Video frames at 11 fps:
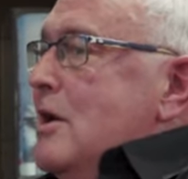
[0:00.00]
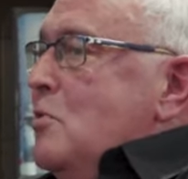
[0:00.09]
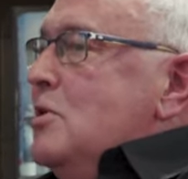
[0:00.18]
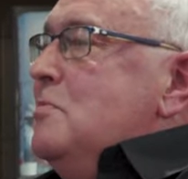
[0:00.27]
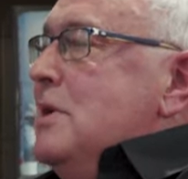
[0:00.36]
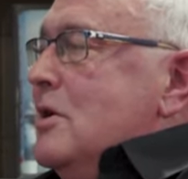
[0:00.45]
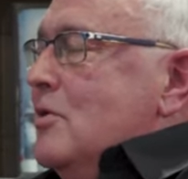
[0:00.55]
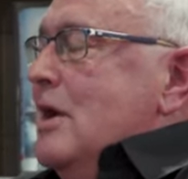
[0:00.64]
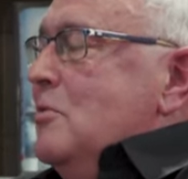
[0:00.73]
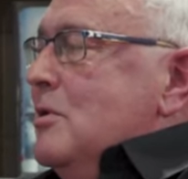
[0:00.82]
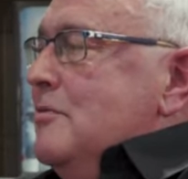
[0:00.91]
I wouldn't be a
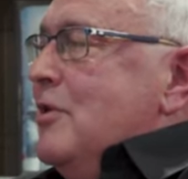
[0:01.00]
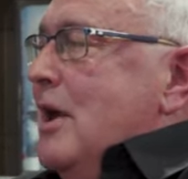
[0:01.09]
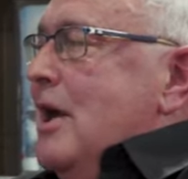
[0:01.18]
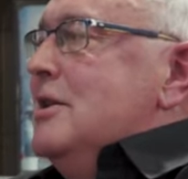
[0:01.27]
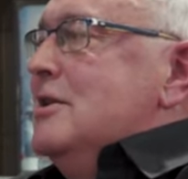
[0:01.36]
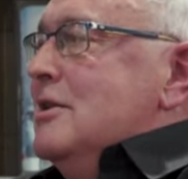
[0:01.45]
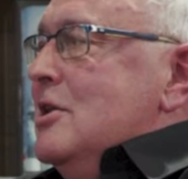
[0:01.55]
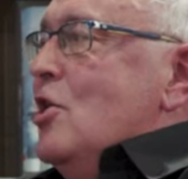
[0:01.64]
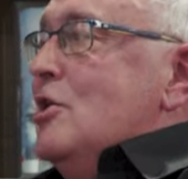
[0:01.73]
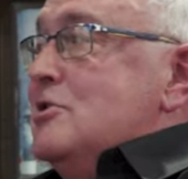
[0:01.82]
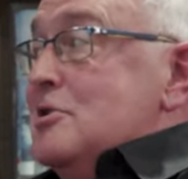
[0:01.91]
great one for eight and the
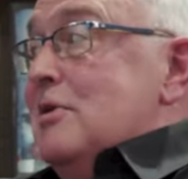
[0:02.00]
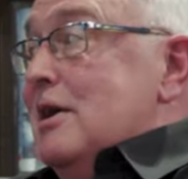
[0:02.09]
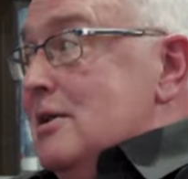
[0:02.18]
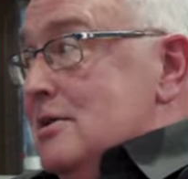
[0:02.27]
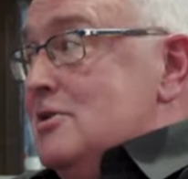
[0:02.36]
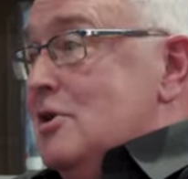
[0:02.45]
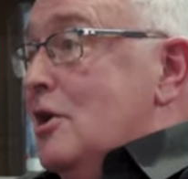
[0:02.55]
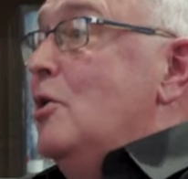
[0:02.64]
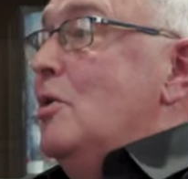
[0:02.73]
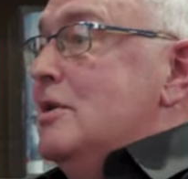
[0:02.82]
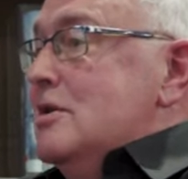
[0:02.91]
altar rails, you
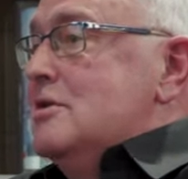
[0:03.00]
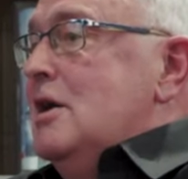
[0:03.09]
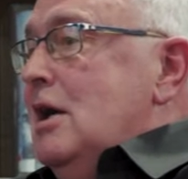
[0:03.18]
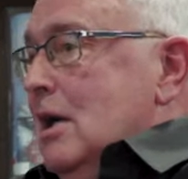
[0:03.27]
know, and there's